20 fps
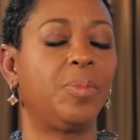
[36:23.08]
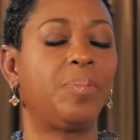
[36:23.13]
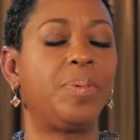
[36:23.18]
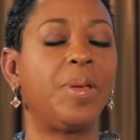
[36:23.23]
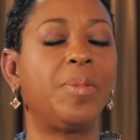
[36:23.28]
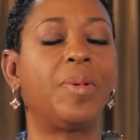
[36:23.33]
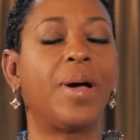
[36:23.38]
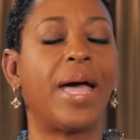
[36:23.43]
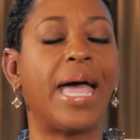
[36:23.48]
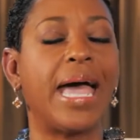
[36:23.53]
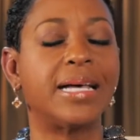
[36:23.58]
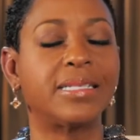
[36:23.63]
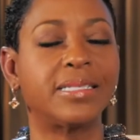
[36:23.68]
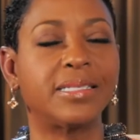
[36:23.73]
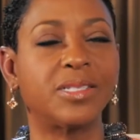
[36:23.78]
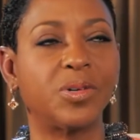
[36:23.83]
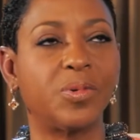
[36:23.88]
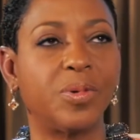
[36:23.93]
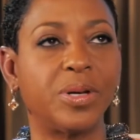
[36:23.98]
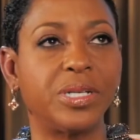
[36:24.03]
when people ask
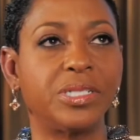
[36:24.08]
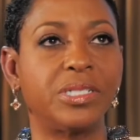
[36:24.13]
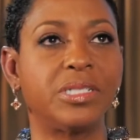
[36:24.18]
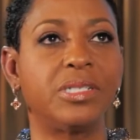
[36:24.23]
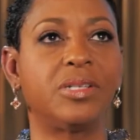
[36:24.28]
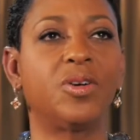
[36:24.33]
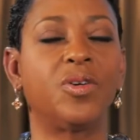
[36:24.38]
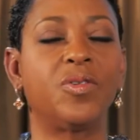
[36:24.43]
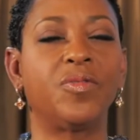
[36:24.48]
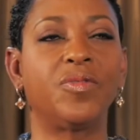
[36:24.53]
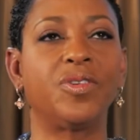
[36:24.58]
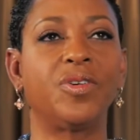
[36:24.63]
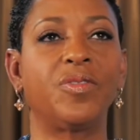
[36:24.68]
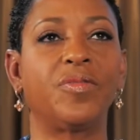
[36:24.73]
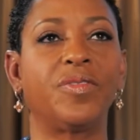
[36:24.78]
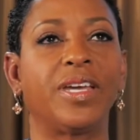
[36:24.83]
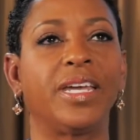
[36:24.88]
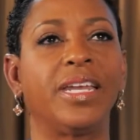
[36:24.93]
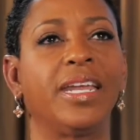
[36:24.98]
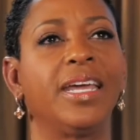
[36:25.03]
the question over and
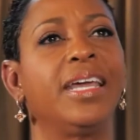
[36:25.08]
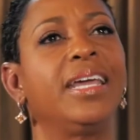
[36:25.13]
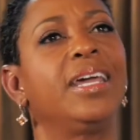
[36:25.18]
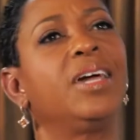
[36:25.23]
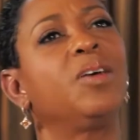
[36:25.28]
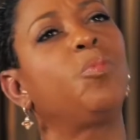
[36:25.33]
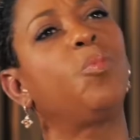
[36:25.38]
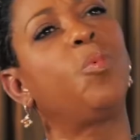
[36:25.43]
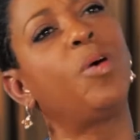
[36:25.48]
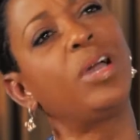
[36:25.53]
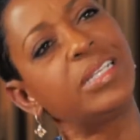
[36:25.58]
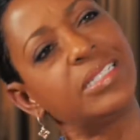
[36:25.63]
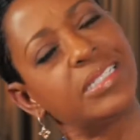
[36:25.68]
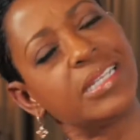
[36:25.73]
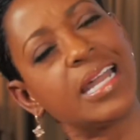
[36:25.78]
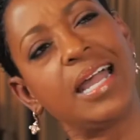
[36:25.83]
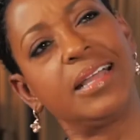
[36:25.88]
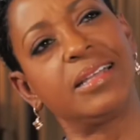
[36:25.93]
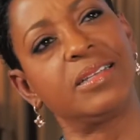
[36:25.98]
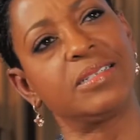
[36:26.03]
over again,
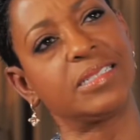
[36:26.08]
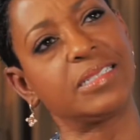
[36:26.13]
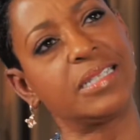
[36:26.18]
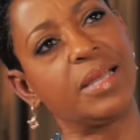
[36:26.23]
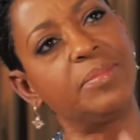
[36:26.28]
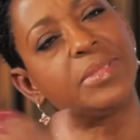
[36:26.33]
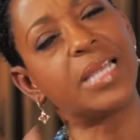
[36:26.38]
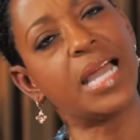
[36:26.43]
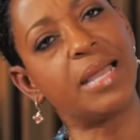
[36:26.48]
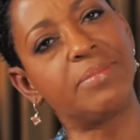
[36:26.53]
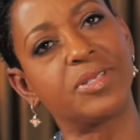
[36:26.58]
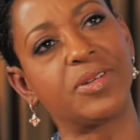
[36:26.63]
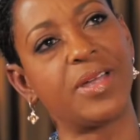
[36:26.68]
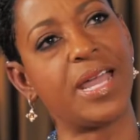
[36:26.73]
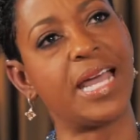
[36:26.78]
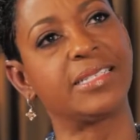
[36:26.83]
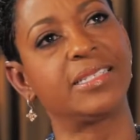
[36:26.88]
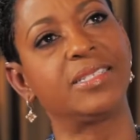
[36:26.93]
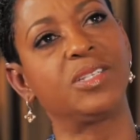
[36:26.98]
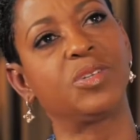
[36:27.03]
sometimes they're
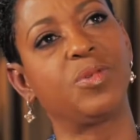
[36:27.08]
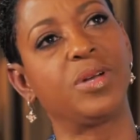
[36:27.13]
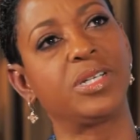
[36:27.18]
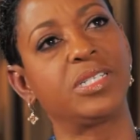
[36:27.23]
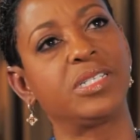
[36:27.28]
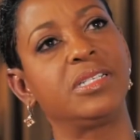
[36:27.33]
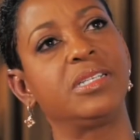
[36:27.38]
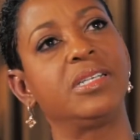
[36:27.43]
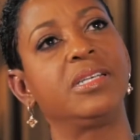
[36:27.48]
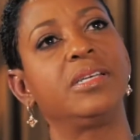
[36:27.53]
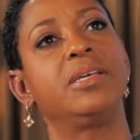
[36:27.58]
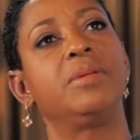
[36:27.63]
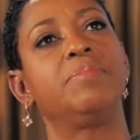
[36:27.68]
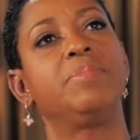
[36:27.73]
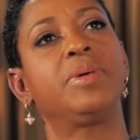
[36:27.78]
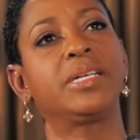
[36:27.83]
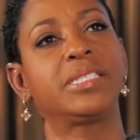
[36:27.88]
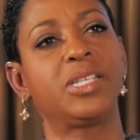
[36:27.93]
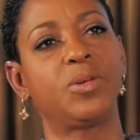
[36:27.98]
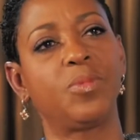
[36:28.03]
asking the question
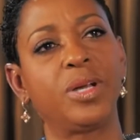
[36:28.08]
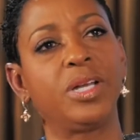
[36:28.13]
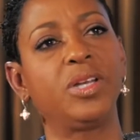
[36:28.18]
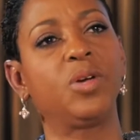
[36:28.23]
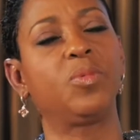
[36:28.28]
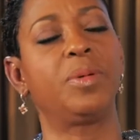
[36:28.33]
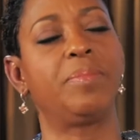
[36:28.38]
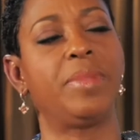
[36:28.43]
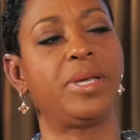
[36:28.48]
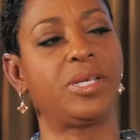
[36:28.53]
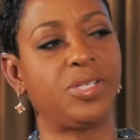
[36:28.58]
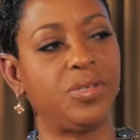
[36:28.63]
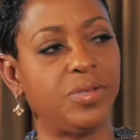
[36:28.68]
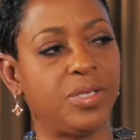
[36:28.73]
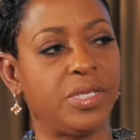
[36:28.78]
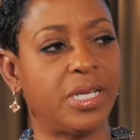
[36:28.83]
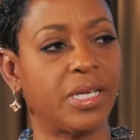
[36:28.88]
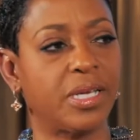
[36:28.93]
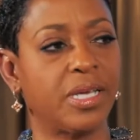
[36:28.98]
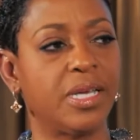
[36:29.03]
because they want to know what makes you
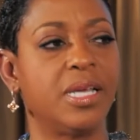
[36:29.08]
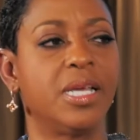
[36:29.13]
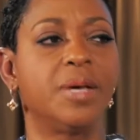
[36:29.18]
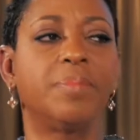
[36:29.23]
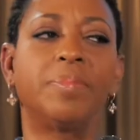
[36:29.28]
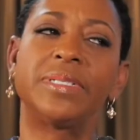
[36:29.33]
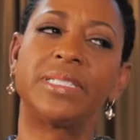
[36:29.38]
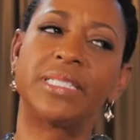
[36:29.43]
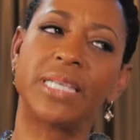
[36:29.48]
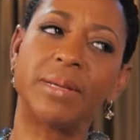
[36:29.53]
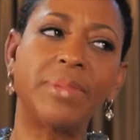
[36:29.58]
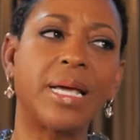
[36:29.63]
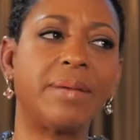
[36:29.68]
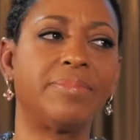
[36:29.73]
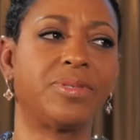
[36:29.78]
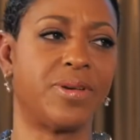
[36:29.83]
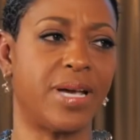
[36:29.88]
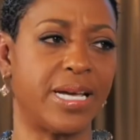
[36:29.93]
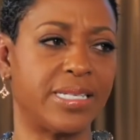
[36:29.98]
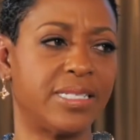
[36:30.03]
tick. But
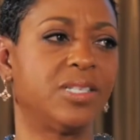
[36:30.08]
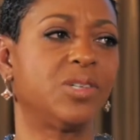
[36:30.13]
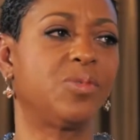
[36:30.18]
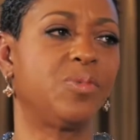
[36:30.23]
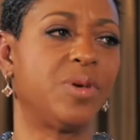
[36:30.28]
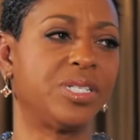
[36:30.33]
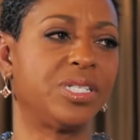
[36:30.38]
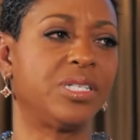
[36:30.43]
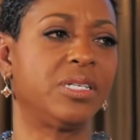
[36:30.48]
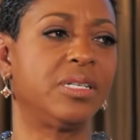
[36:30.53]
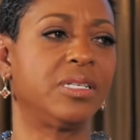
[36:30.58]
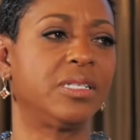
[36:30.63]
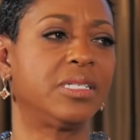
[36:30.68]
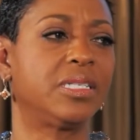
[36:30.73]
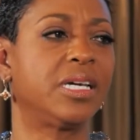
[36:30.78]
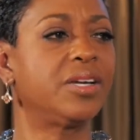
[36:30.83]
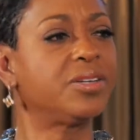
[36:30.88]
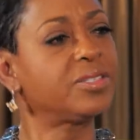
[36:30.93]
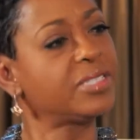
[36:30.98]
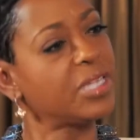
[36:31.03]
sometimes they're asking the question
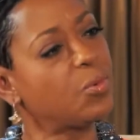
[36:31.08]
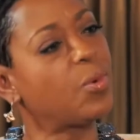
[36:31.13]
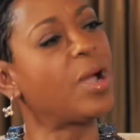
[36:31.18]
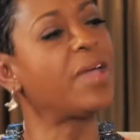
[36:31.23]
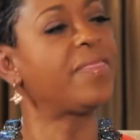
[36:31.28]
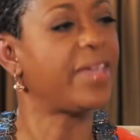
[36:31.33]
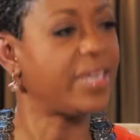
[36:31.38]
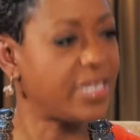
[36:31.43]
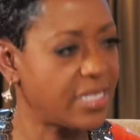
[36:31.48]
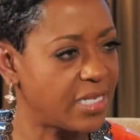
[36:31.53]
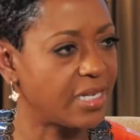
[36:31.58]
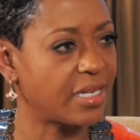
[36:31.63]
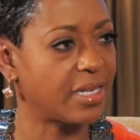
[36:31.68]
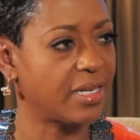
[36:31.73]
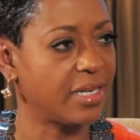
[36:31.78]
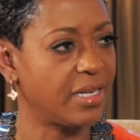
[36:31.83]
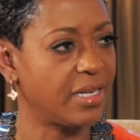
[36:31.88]
to understand why they tick.